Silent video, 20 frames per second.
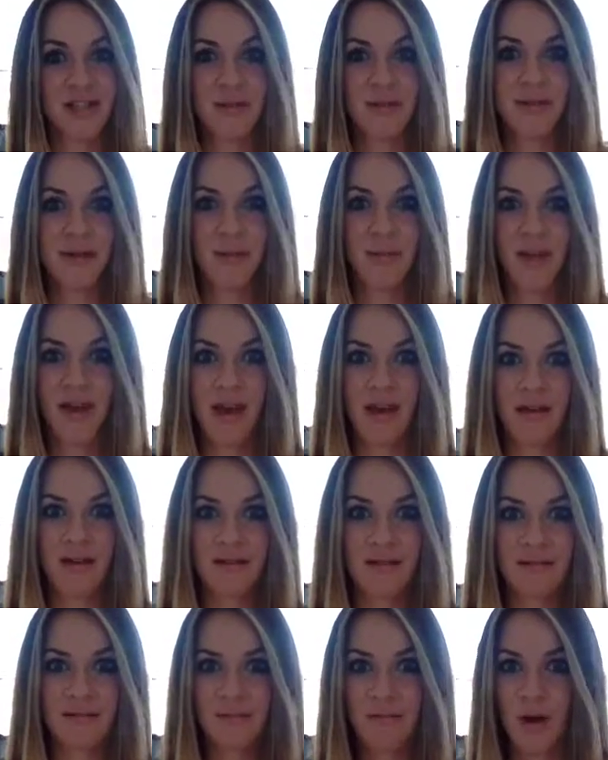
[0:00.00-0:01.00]
do
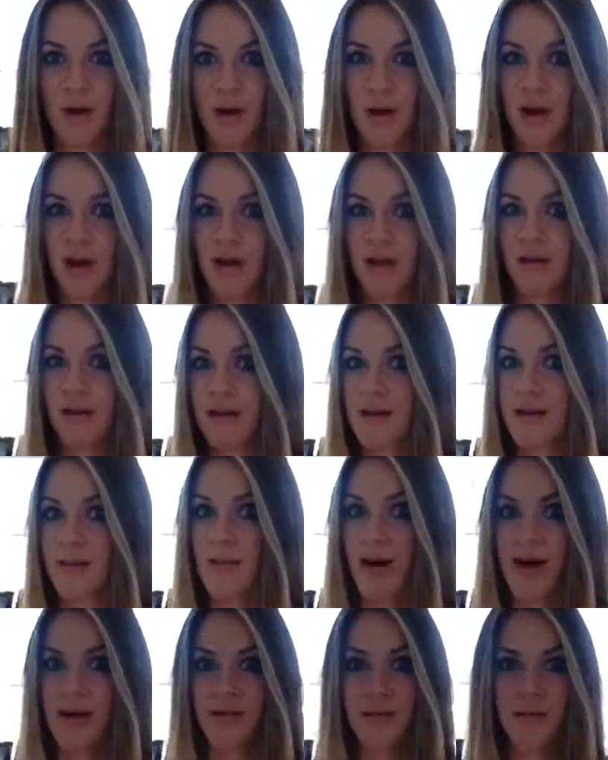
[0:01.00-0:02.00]
something. Clean the
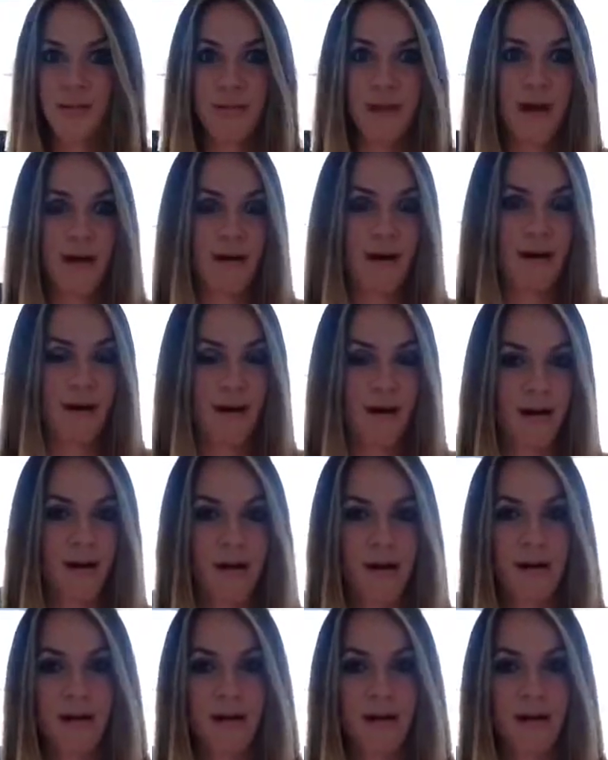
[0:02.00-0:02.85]
bathroom mirror.